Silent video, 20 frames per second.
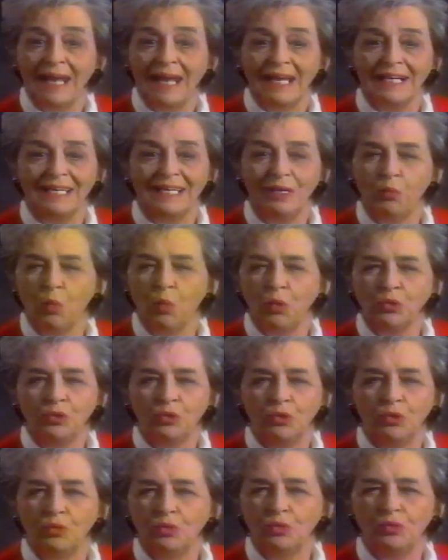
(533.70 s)
They
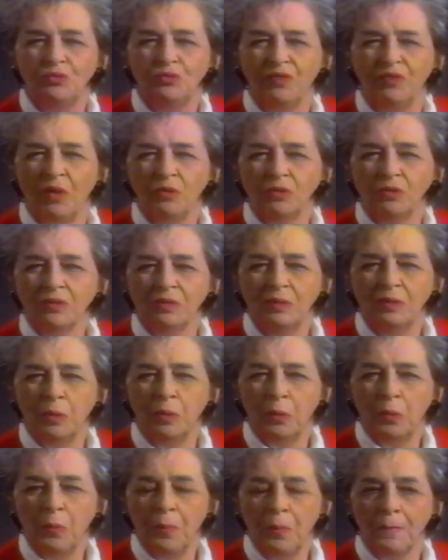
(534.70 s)
want you to vote
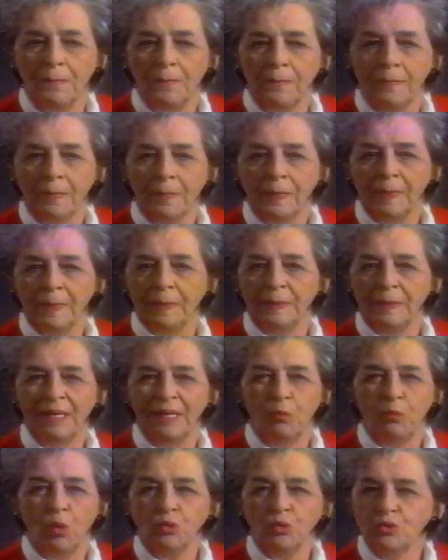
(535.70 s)
no.
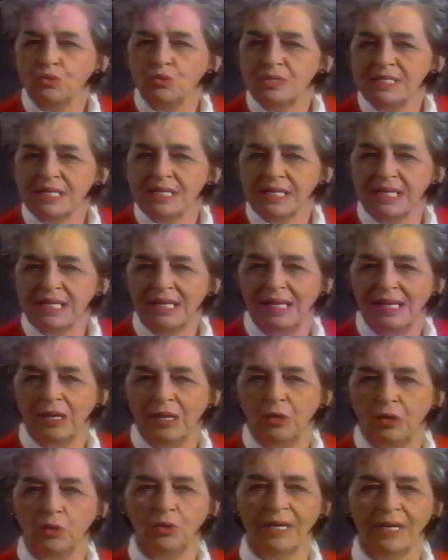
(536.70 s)
They want to say,
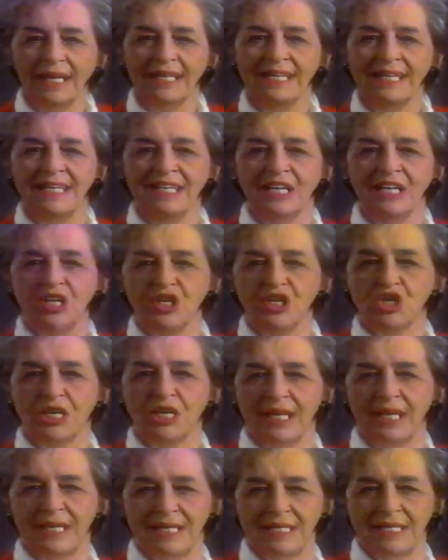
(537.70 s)
look at English
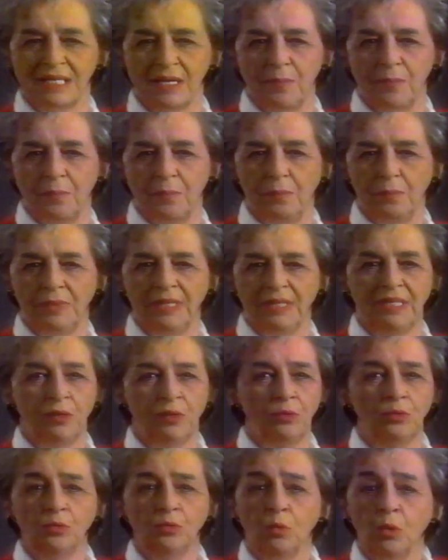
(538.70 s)
Canada. They
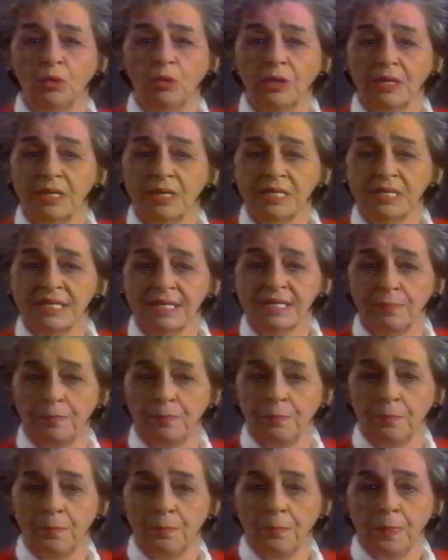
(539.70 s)
don't want us.
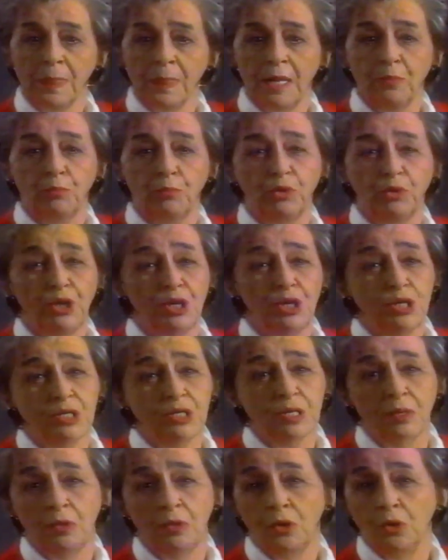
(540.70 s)

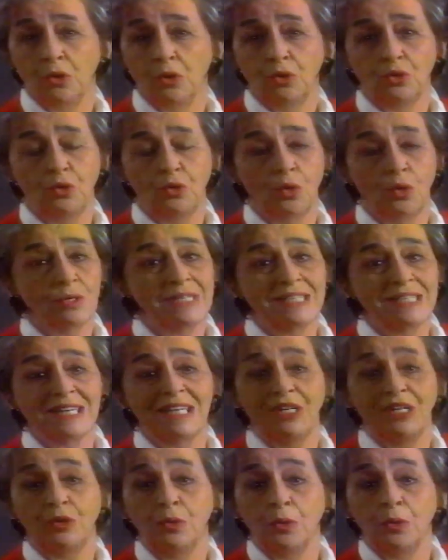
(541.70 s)
Please, don't
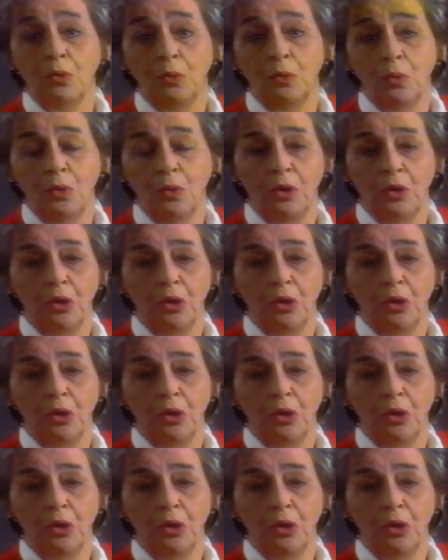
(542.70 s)
say no.